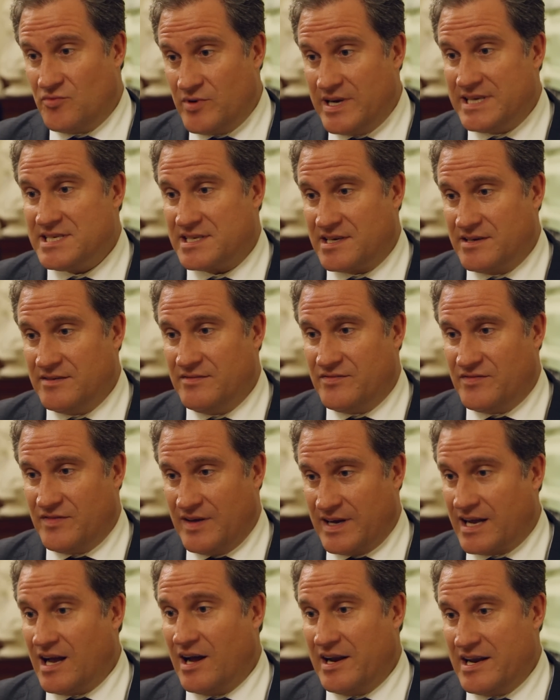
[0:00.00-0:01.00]
risk of
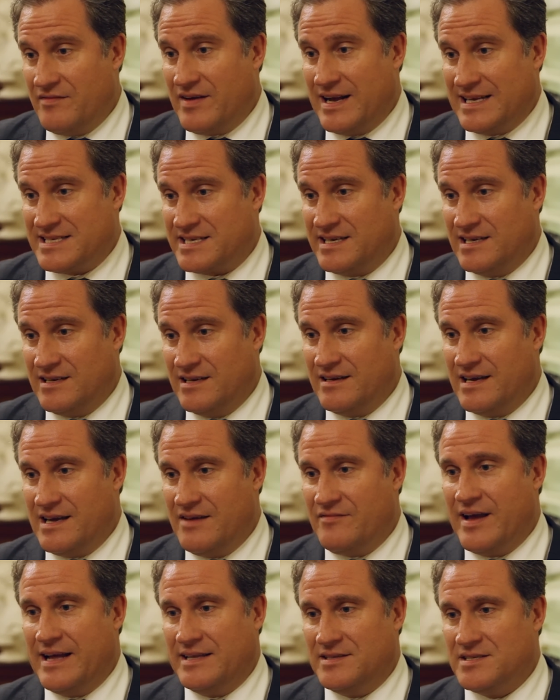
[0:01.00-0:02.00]
uh, cardiovascular
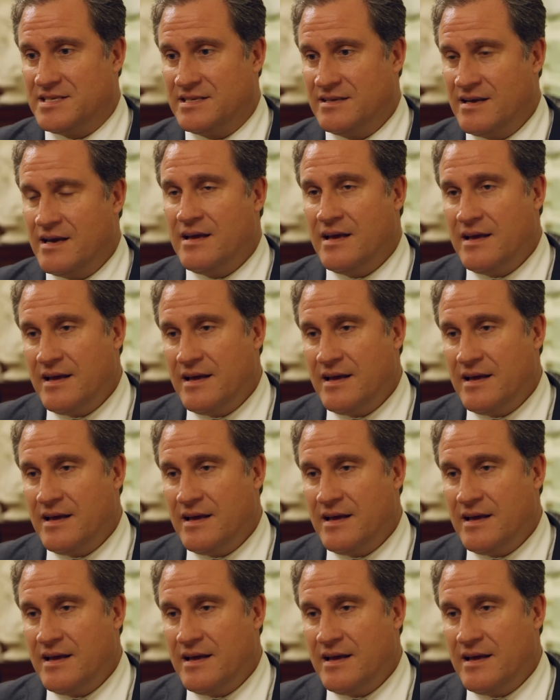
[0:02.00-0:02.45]
events.